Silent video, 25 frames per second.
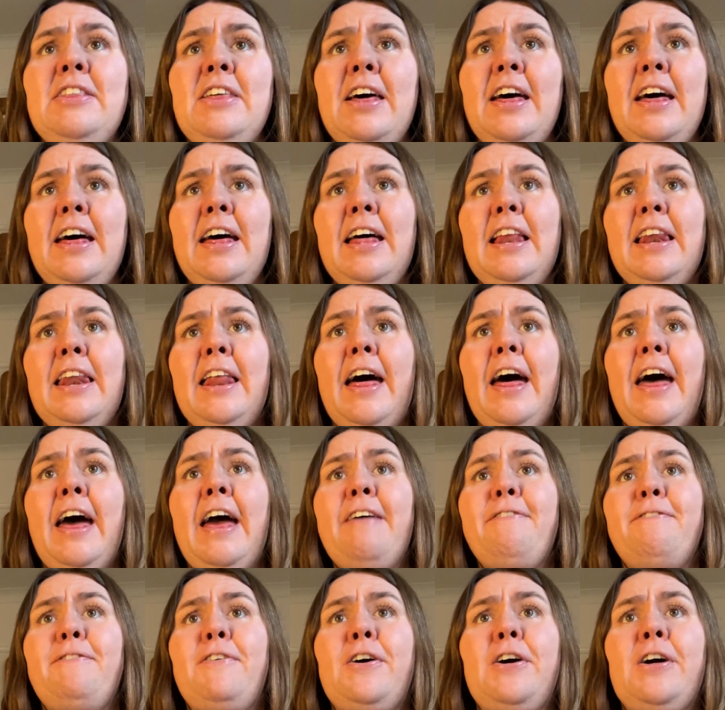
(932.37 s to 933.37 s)
the
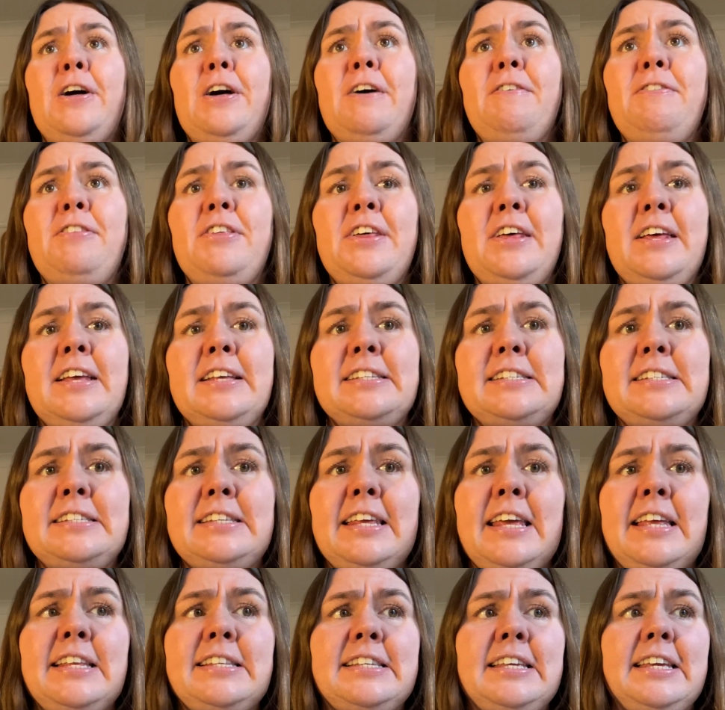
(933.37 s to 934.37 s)
life of the
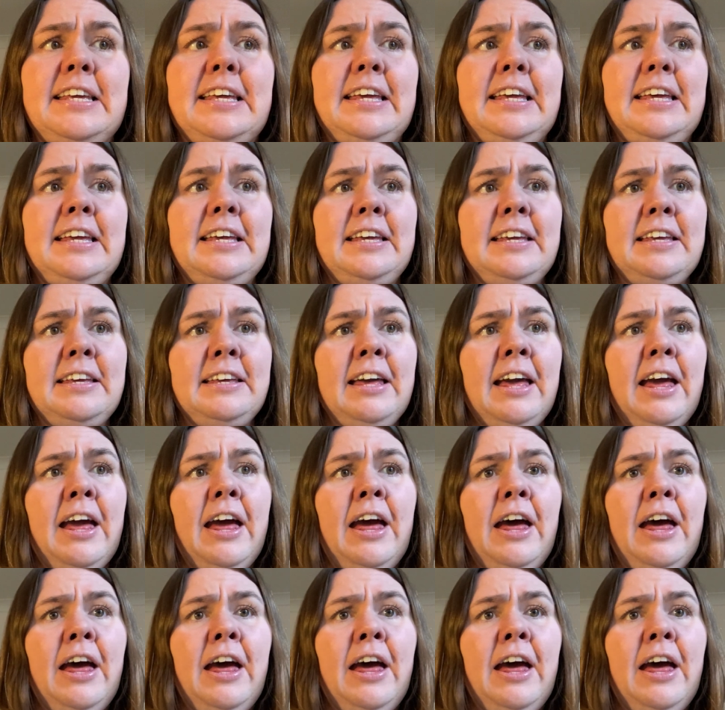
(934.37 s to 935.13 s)
city,